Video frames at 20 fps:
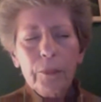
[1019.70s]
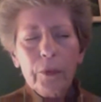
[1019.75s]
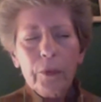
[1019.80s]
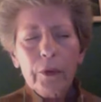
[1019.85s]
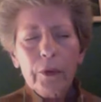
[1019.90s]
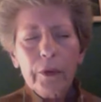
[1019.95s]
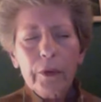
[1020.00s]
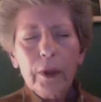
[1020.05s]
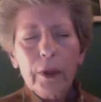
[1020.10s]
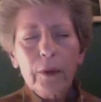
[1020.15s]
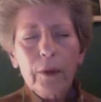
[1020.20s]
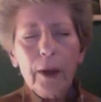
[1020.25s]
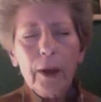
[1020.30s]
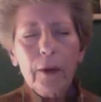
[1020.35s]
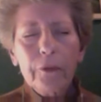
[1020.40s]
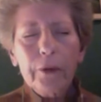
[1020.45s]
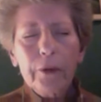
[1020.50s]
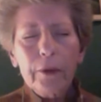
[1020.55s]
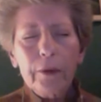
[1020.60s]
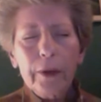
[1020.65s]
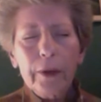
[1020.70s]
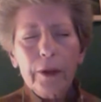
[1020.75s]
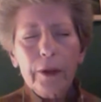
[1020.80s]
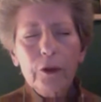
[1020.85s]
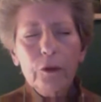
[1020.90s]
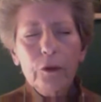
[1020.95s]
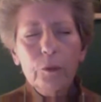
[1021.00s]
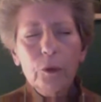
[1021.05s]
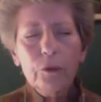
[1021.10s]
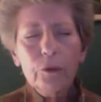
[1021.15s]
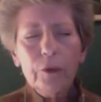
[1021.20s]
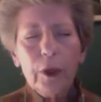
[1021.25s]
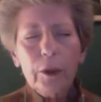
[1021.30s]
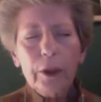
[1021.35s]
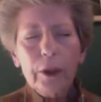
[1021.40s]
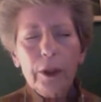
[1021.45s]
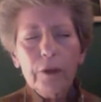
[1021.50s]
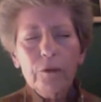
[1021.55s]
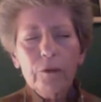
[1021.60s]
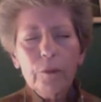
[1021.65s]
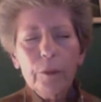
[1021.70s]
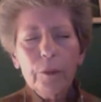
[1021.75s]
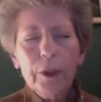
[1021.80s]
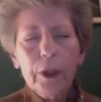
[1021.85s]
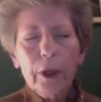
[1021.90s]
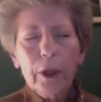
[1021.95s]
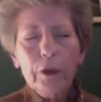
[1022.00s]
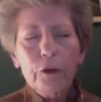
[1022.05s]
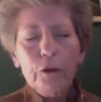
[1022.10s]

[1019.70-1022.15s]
Then allow that light to move out even beyond